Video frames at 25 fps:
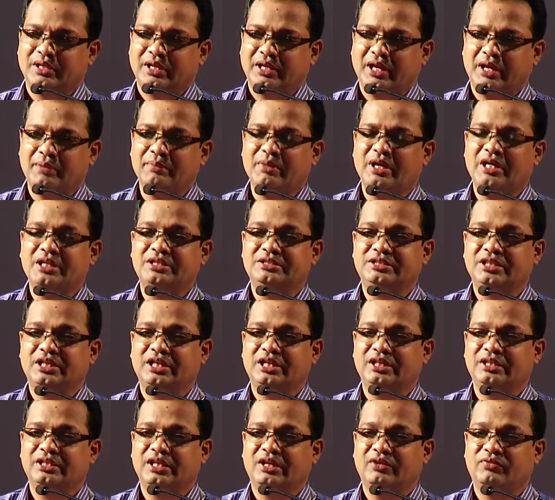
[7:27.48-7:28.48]
emerged
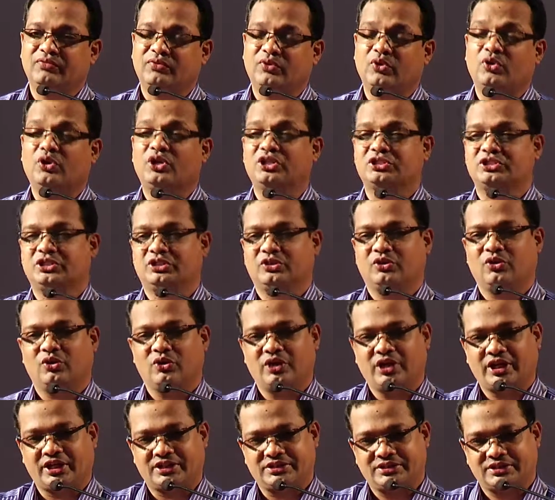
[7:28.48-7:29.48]
in the forest
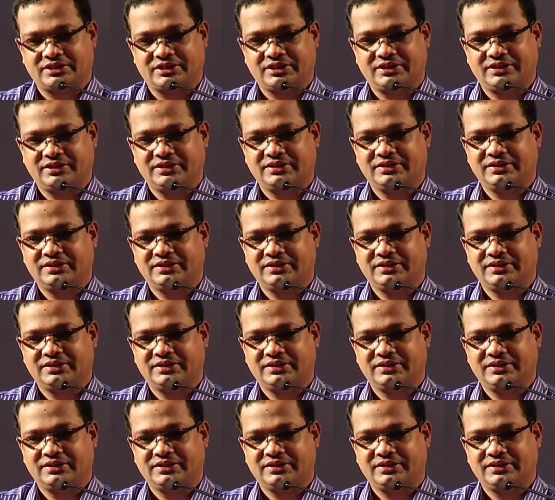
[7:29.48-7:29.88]
context.